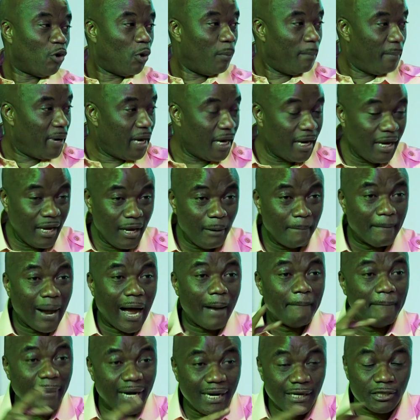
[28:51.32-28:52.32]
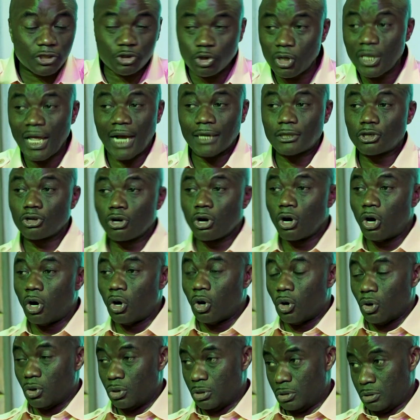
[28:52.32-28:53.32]
For me, my ministry doesn't
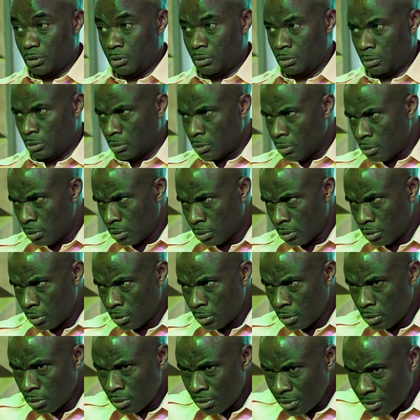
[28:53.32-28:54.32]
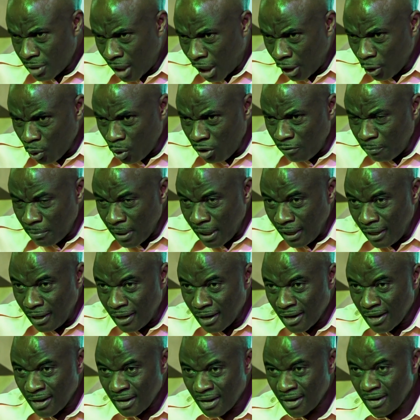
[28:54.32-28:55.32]
grow. Are you with
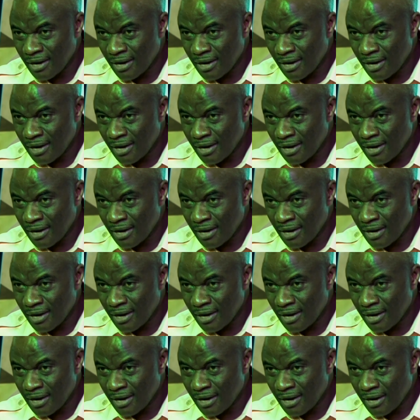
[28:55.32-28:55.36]
me?